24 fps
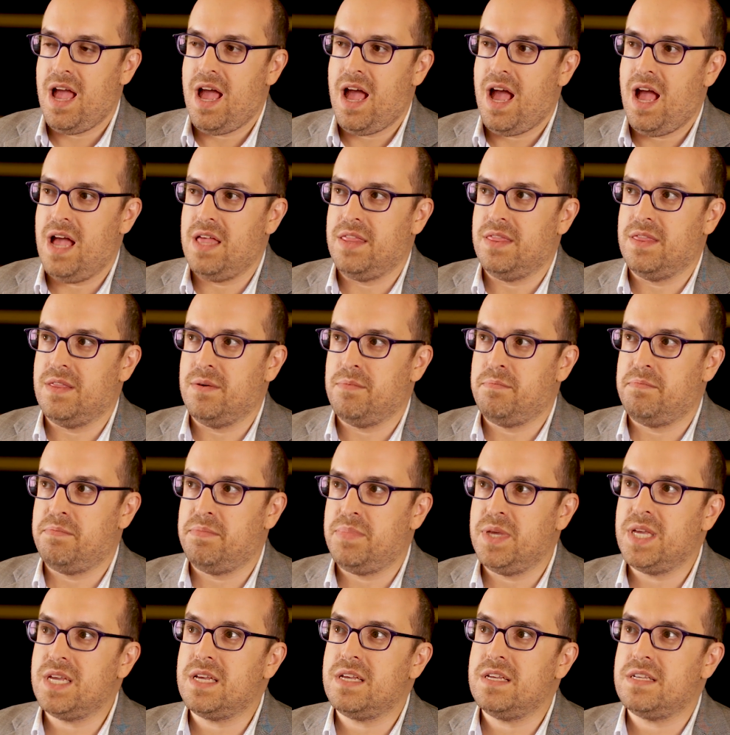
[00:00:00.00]
And the
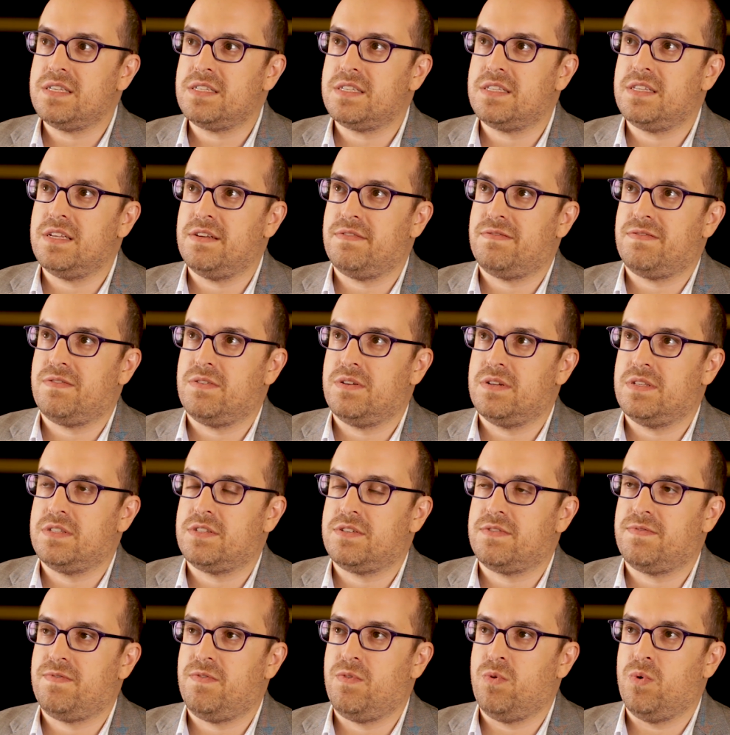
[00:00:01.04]
biggest difference
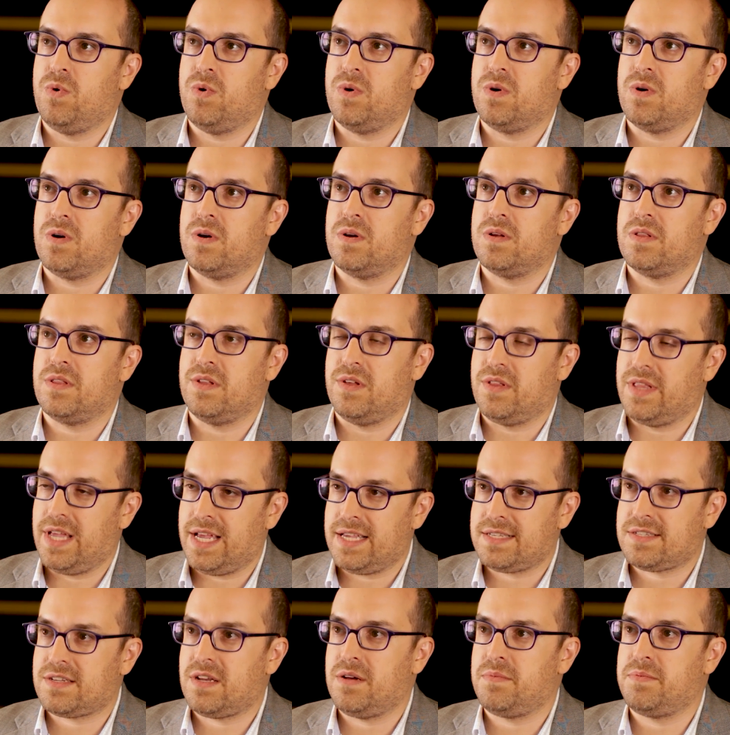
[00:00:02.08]
for the
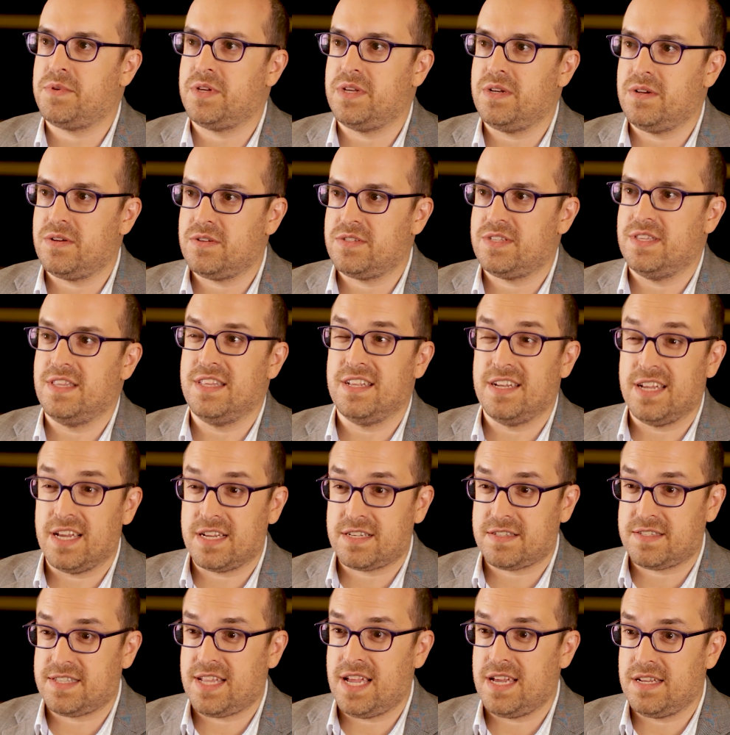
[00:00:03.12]
last couple of years and the
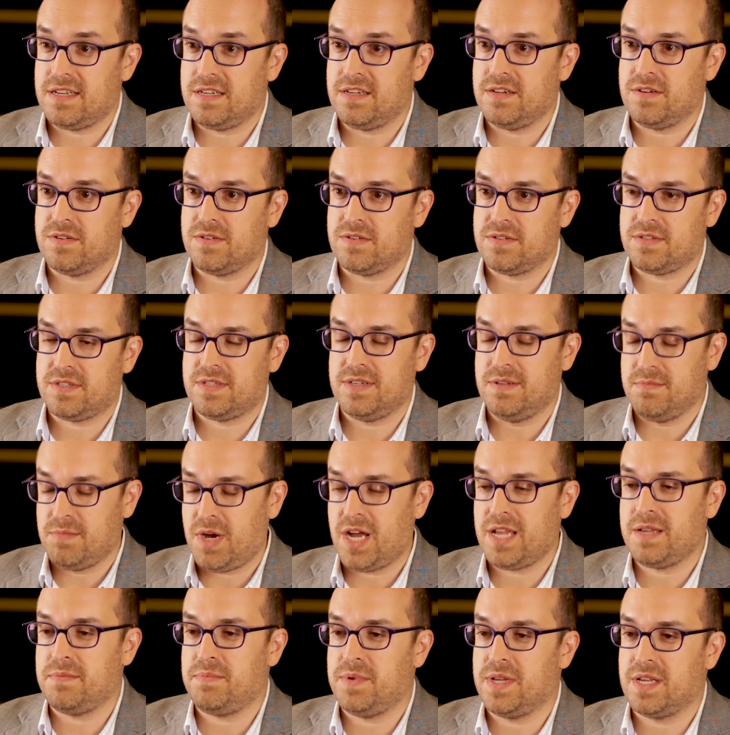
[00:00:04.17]
next 10 years, in
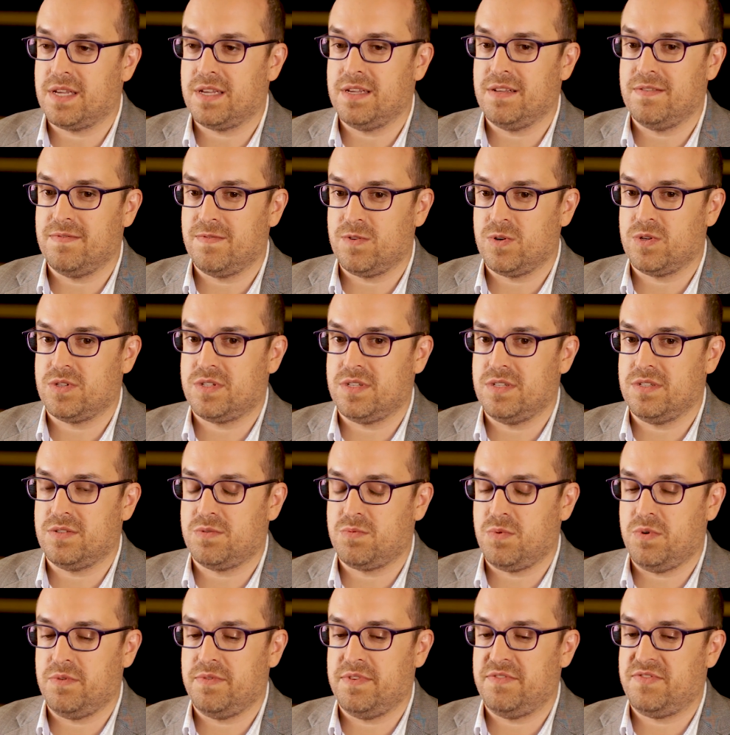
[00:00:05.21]
my opinion, versus
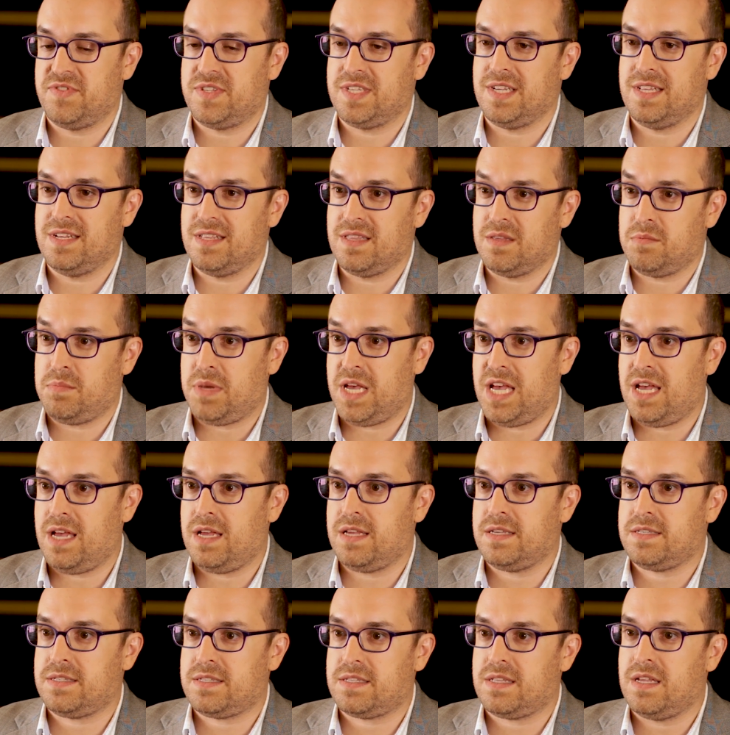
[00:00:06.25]
what we've seen in the
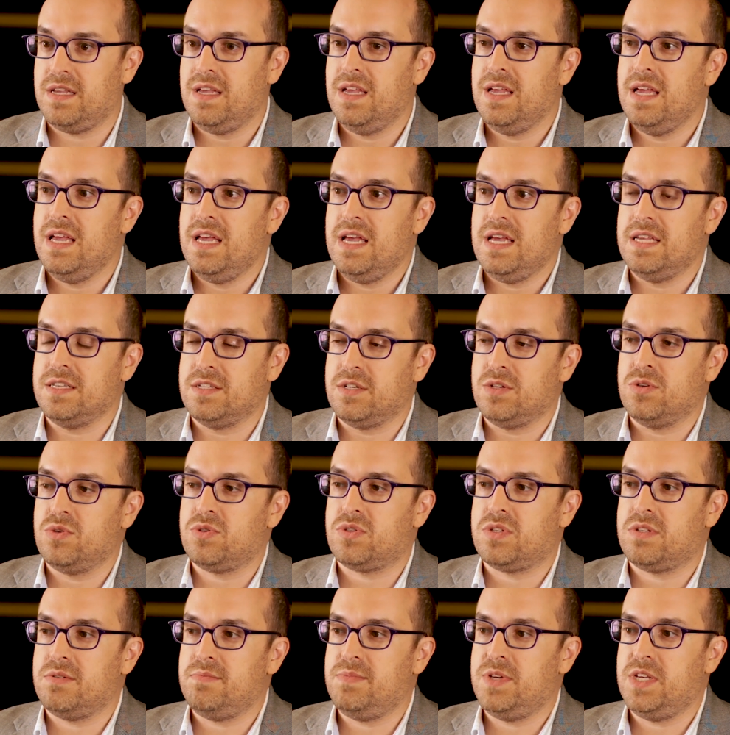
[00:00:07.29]
past, is it
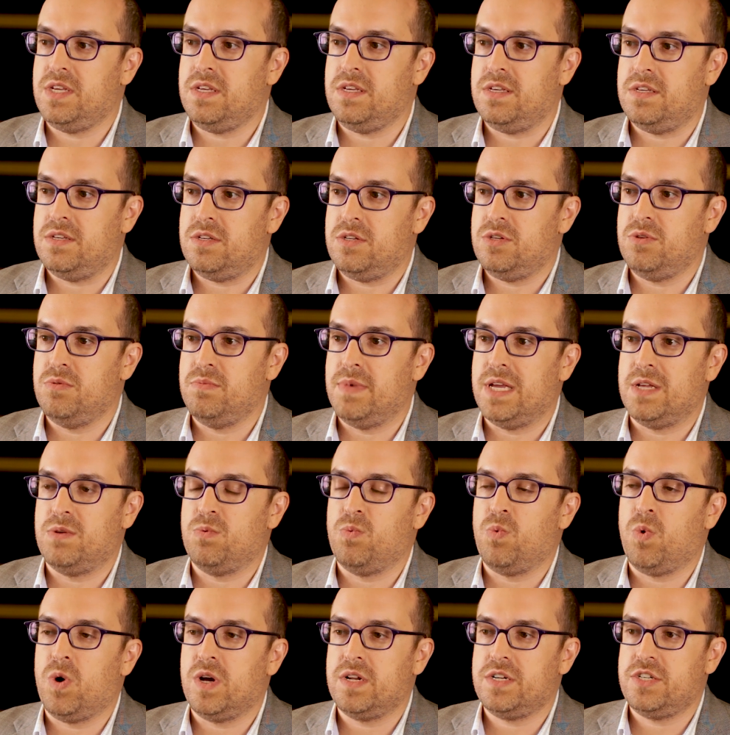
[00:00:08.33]
used to be you made
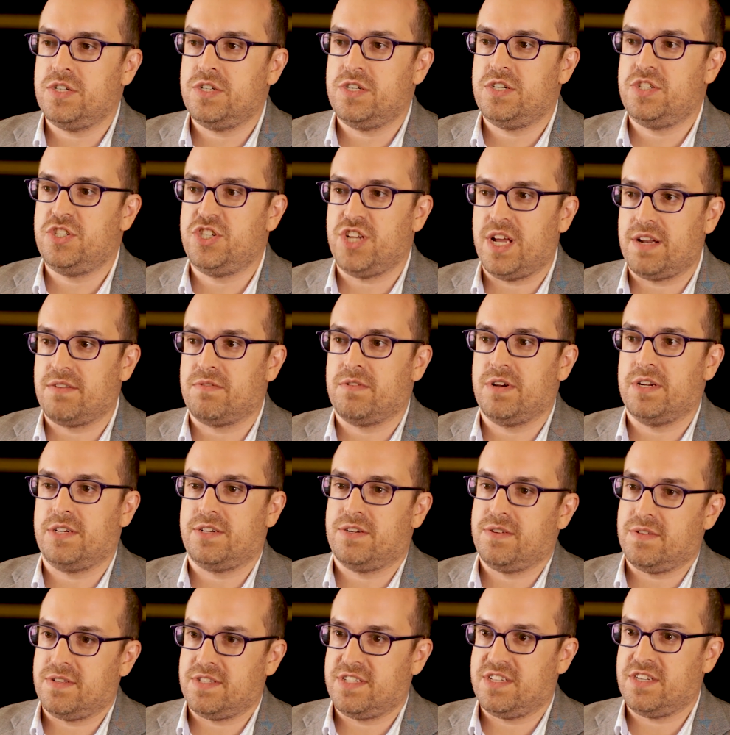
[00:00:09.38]
one
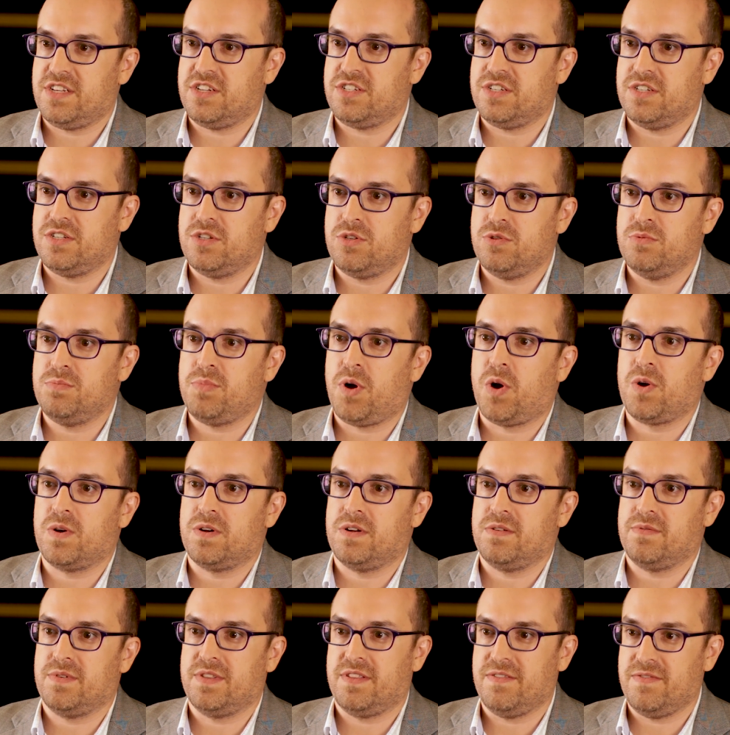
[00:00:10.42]
generational decision to
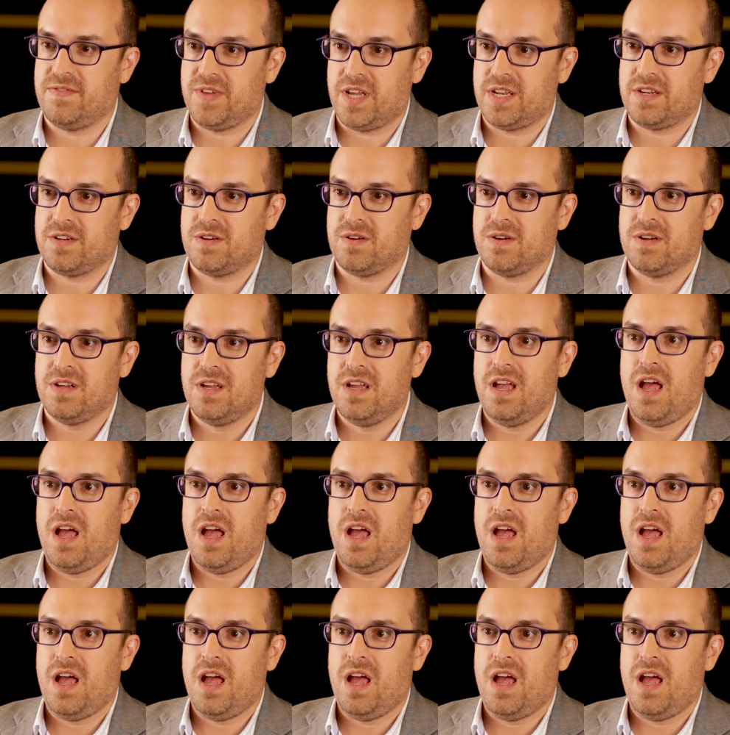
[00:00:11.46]
partner with a vendor.